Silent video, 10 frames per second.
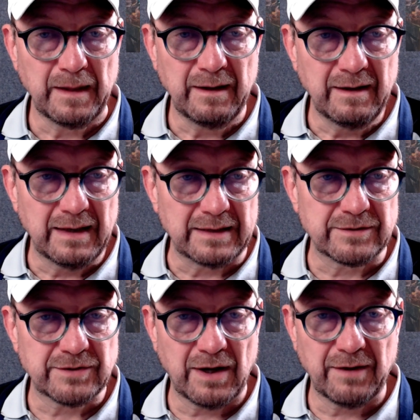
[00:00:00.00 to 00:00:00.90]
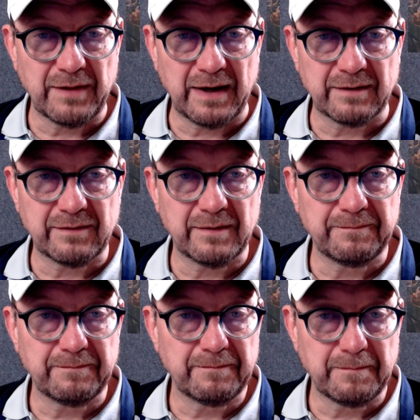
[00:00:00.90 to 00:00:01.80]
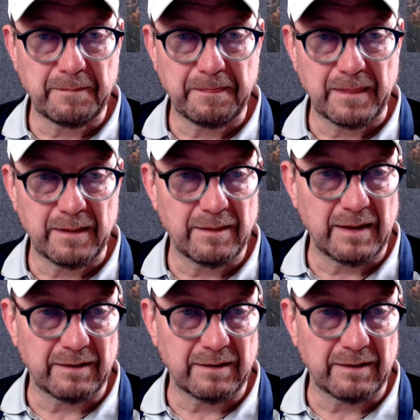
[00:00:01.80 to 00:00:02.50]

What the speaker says: I saw that I